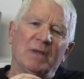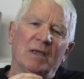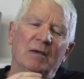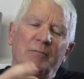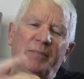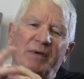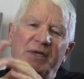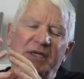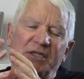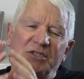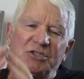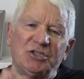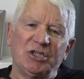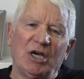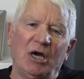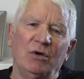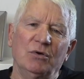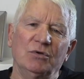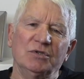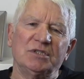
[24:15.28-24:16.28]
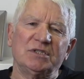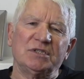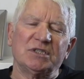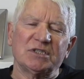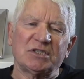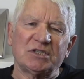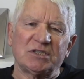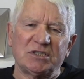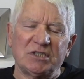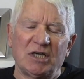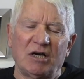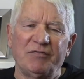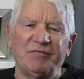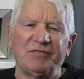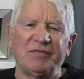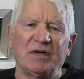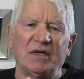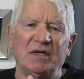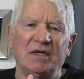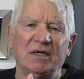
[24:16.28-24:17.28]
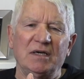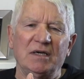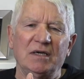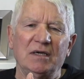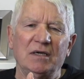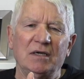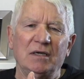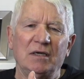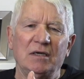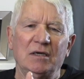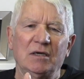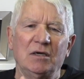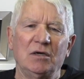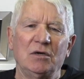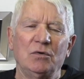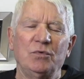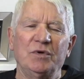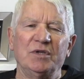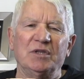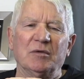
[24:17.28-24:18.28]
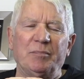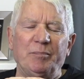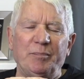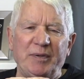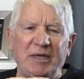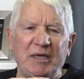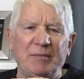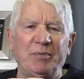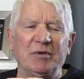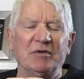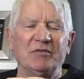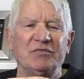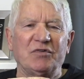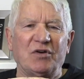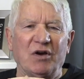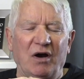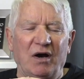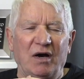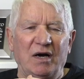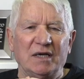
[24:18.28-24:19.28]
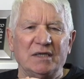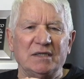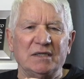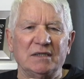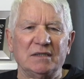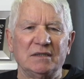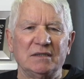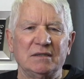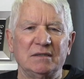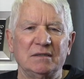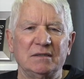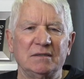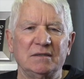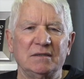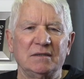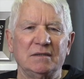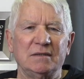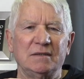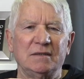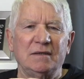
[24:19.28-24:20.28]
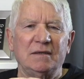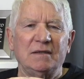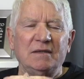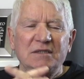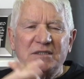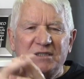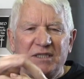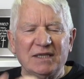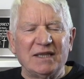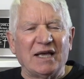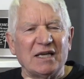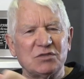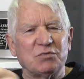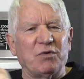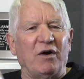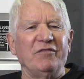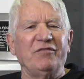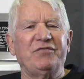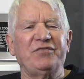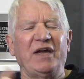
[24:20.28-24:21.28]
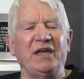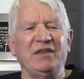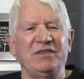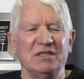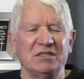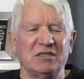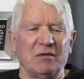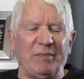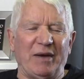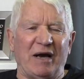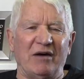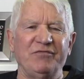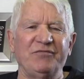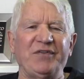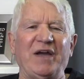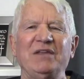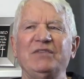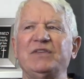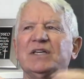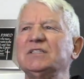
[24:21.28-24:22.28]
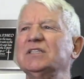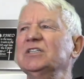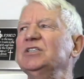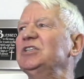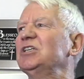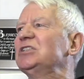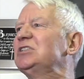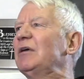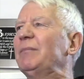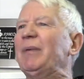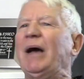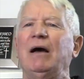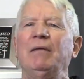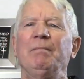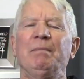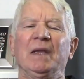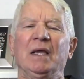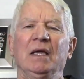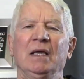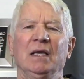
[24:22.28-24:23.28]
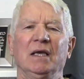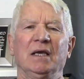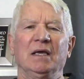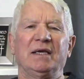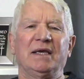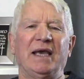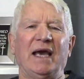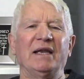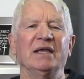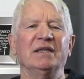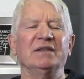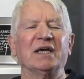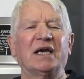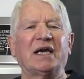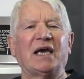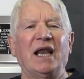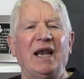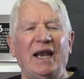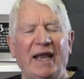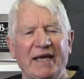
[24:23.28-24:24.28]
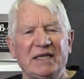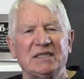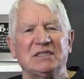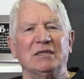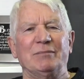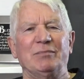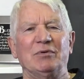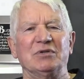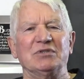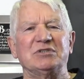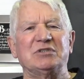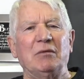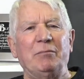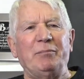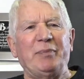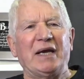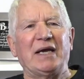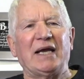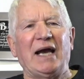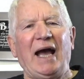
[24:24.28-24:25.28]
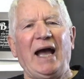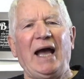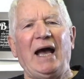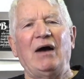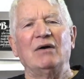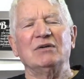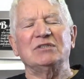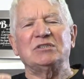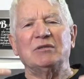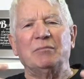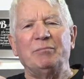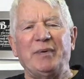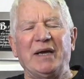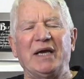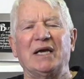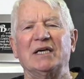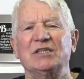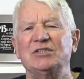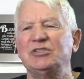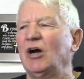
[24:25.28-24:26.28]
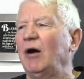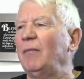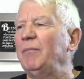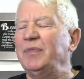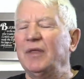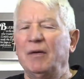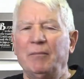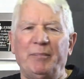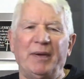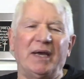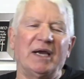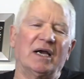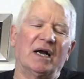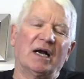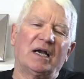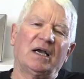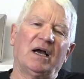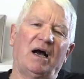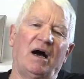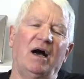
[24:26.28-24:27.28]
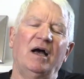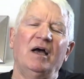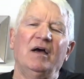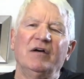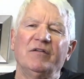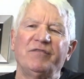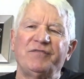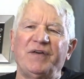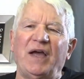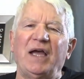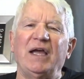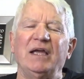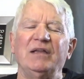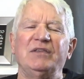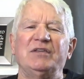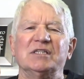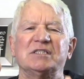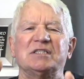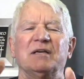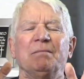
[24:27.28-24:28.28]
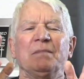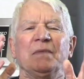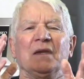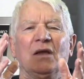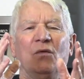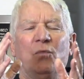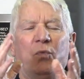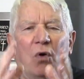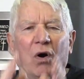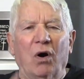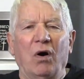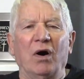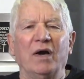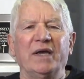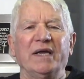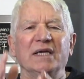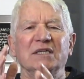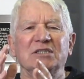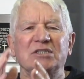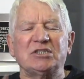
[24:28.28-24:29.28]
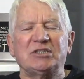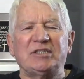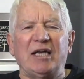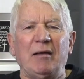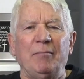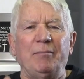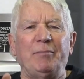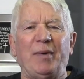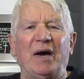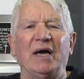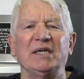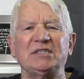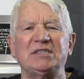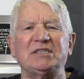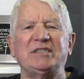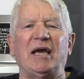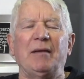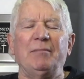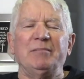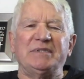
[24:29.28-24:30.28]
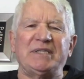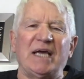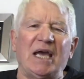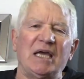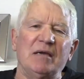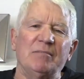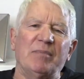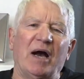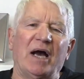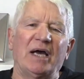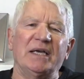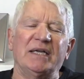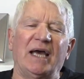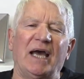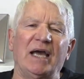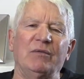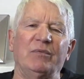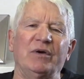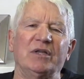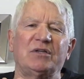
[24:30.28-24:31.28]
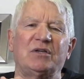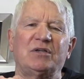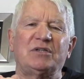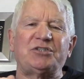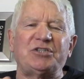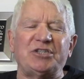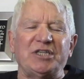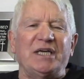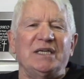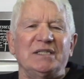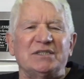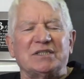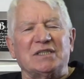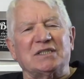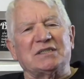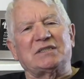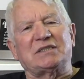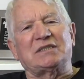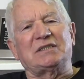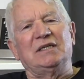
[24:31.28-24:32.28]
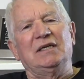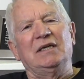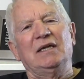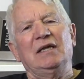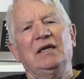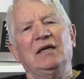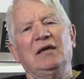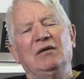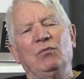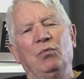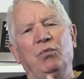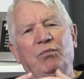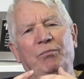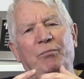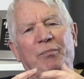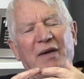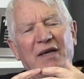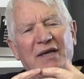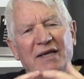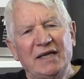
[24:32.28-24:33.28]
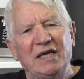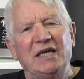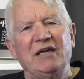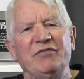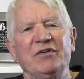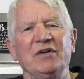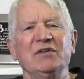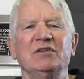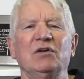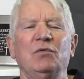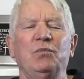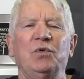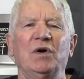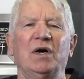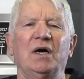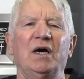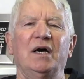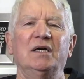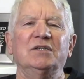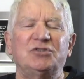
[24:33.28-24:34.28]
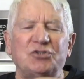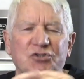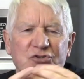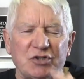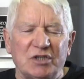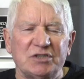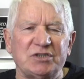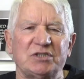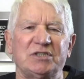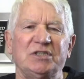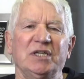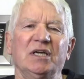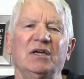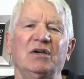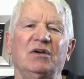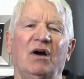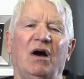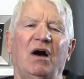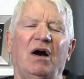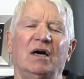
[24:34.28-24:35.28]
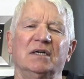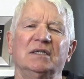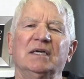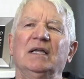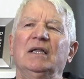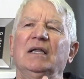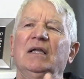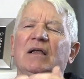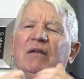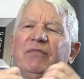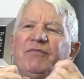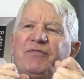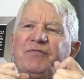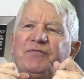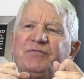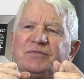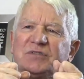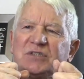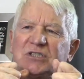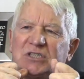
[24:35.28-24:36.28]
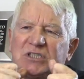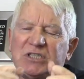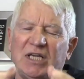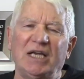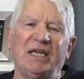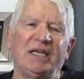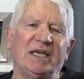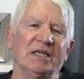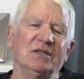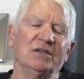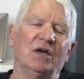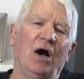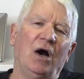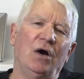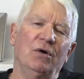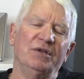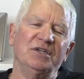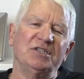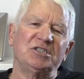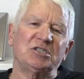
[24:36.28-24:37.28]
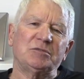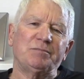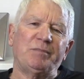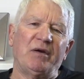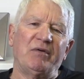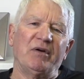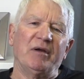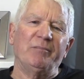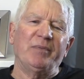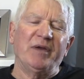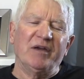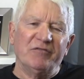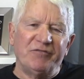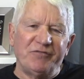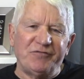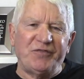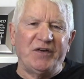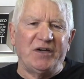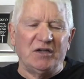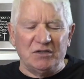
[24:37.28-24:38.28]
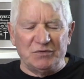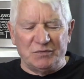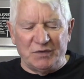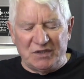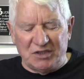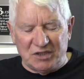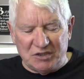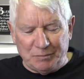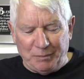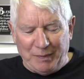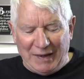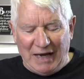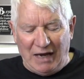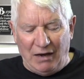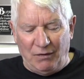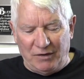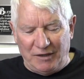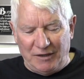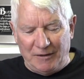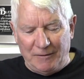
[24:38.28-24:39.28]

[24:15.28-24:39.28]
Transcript: But he chose to suffer with the people of God. See, that's what faith is about. Faith isn't just about getting the collectibles, the bigger house, the bigger job, the bigger car. Faith is walking step by step, day by day with Jesus, believing the word, trusting God, seeking the Holy Spirit, being filled with his power.